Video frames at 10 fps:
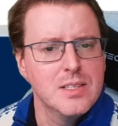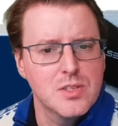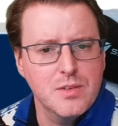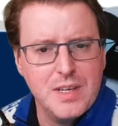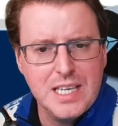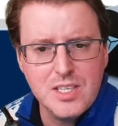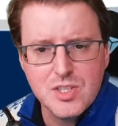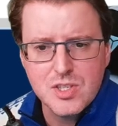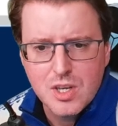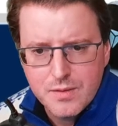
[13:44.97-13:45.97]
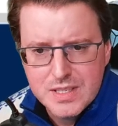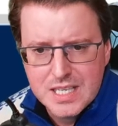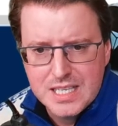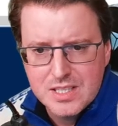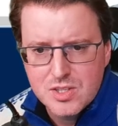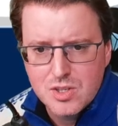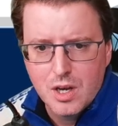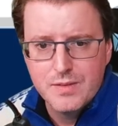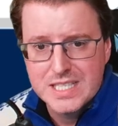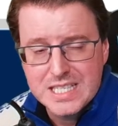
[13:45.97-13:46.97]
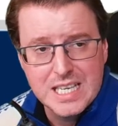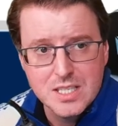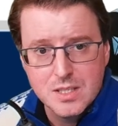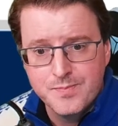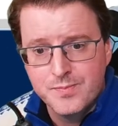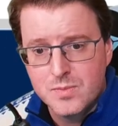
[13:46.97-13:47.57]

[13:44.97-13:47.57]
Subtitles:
So for each service in services,